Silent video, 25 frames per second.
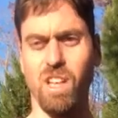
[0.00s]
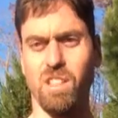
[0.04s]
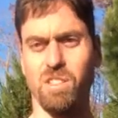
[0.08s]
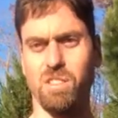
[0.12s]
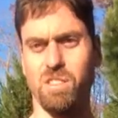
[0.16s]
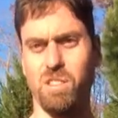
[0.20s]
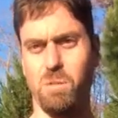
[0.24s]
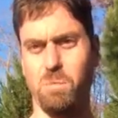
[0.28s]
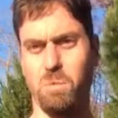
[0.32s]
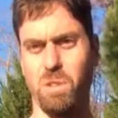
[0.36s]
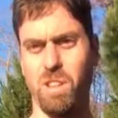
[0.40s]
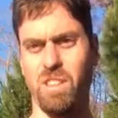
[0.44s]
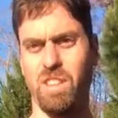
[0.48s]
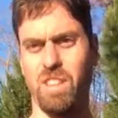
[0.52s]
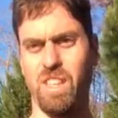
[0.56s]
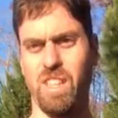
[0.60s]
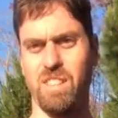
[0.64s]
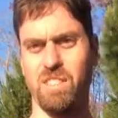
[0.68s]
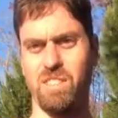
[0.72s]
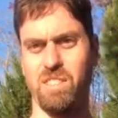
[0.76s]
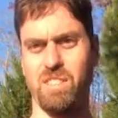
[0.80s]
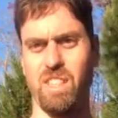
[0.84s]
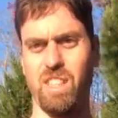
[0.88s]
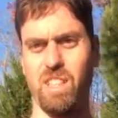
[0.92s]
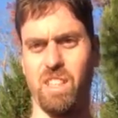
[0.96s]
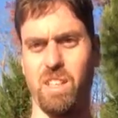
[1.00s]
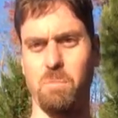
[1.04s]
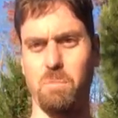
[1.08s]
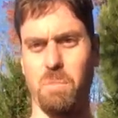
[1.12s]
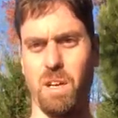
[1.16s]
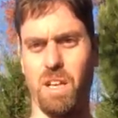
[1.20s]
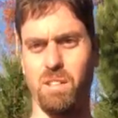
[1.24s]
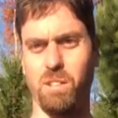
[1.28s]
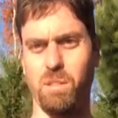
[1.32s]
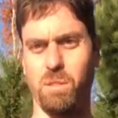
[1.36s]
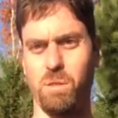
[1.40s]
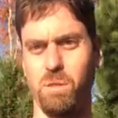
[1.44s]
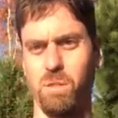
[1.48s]
So with that said, in
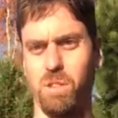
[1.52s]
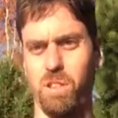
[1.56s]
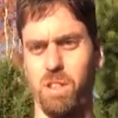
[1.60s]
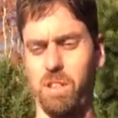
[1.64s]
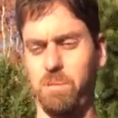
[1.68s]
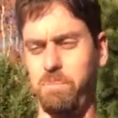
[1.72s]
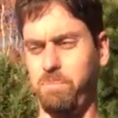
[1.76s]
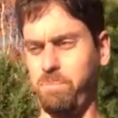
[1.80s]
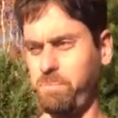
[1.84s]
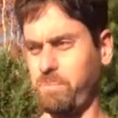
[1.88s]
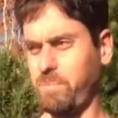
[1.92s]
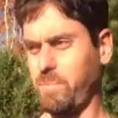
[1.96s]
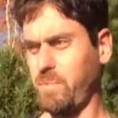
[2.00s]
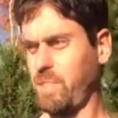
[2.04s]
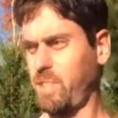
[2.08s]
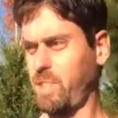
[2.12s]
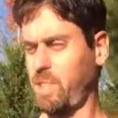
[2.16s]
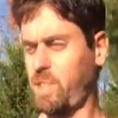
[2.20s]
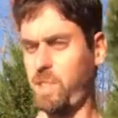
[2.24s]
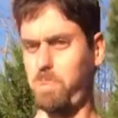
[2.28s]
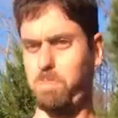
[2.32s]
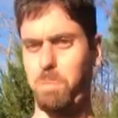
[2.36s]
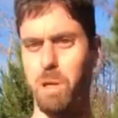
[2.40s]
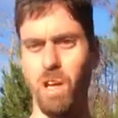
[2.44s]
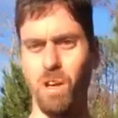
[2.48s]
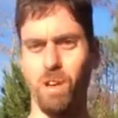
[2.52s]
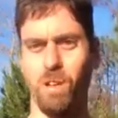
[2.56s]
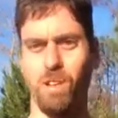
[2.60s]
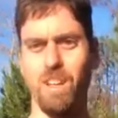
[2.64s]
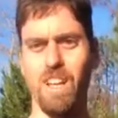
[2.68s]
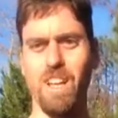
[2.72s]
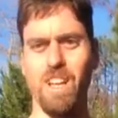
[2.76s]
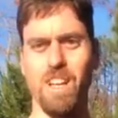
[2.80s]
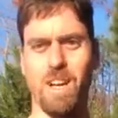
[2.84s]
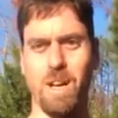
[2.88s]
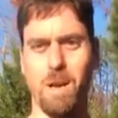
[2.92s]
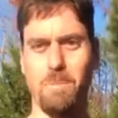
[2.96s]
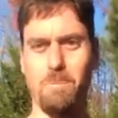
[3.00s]
my little spill
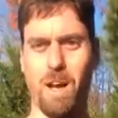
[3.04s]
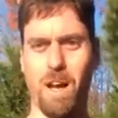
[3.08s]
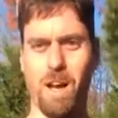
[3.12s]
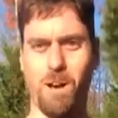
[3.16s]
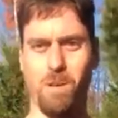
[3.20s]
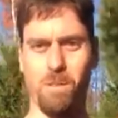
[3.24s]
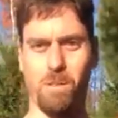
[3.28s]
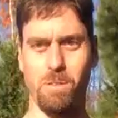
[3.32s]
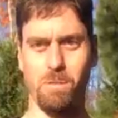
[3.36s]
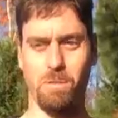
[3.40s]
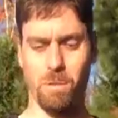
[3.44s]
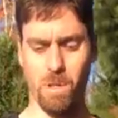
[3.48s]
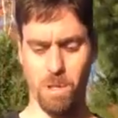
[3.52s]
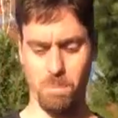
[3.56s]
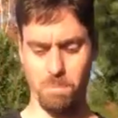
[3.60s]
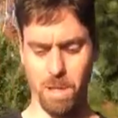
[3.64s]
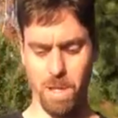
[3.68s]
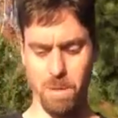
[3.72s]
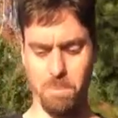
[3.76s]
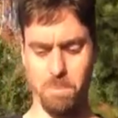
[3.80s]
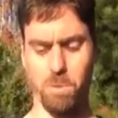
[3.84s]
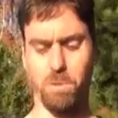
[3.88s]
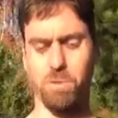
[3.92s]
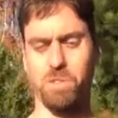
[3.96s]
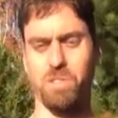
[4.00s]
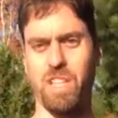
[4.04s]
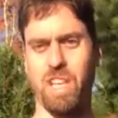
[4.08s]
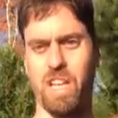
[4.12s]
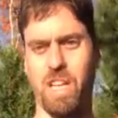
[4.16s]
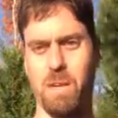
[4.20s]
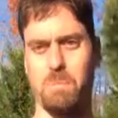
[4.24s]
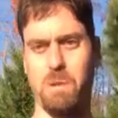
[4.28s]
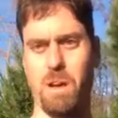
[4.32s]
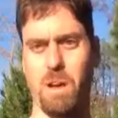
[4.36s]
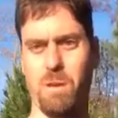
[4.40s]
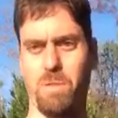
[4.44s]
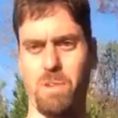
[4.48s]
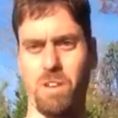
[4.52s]
about what people say
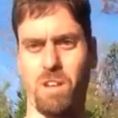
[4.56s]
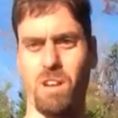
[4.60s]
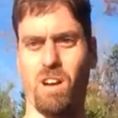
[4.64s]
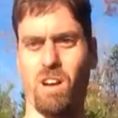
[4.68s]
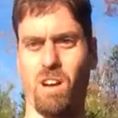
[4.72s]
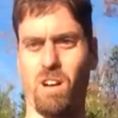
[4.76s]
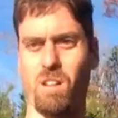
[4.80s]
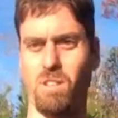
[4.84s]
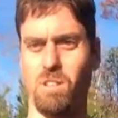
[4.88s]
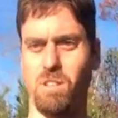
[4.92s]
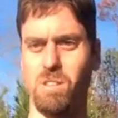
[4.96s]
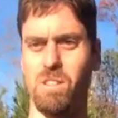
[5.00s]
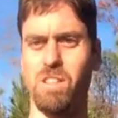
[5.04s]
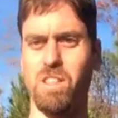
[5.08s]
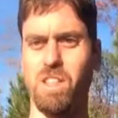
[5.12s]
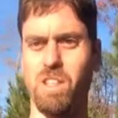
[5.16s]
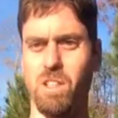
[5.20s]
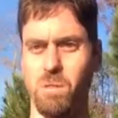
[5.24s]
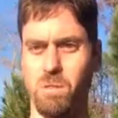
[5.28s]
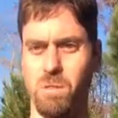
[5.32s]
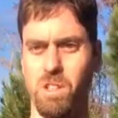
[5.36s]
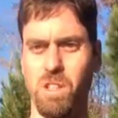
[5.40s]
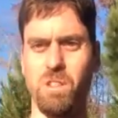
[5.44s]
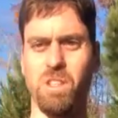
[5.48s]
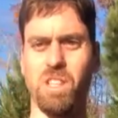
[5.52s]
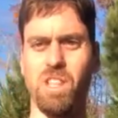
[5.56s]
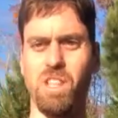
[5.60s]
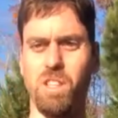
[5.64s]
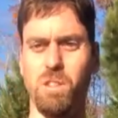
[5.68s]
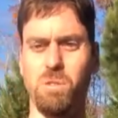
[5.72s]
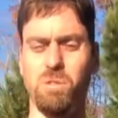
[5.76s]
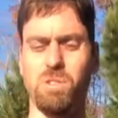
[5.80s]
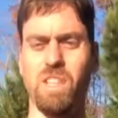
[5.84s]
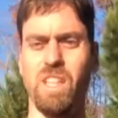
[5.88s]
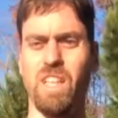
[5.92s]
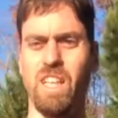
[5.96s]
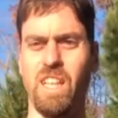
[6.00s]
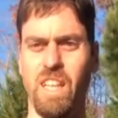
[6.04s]
about the collar, you can
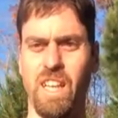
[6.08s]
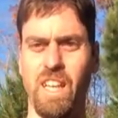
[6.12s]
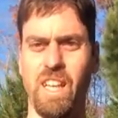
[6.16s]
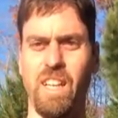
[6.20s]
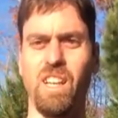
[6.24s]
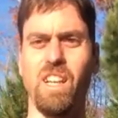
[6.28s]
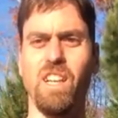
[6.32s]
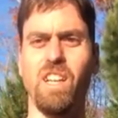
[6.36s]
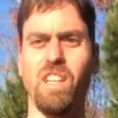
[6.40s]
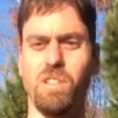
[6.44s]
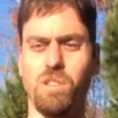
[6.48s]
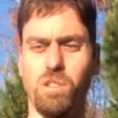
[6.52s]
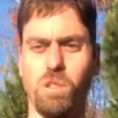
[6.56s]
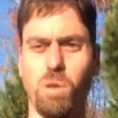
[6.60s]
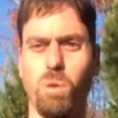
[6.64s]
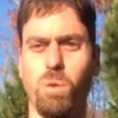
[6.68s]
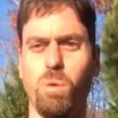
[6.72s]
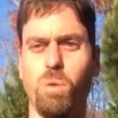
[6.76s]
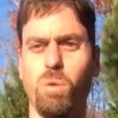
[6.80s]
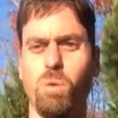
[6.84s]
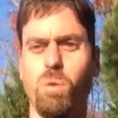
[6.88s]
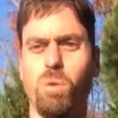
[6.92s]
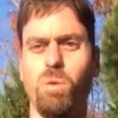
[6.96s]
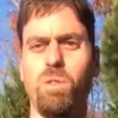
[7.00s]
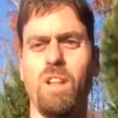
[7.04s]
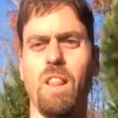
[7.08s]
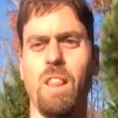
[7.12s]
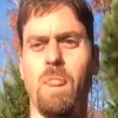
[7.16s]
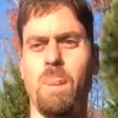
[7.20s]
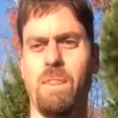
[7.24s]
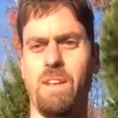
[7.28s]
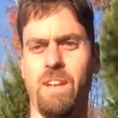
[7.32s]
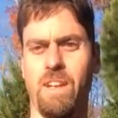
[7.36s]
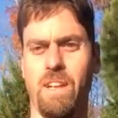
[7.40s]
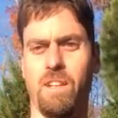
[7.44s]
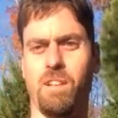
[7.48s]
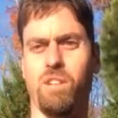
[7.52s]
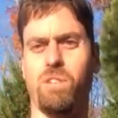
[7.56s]
use any tool
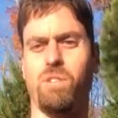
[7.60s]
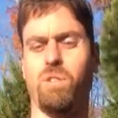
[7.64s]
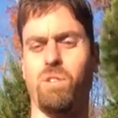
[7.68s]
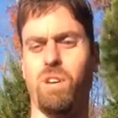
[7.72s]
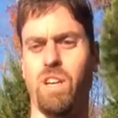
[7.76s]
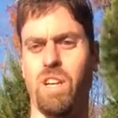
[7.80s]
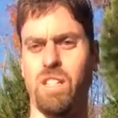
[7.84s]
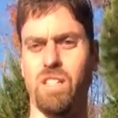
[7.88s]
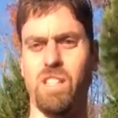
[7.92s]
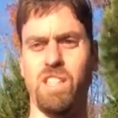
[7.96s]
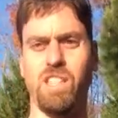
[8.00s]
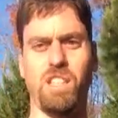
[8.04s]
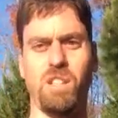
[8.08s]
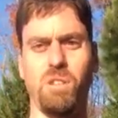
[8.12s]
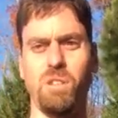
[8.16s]
incorrectly.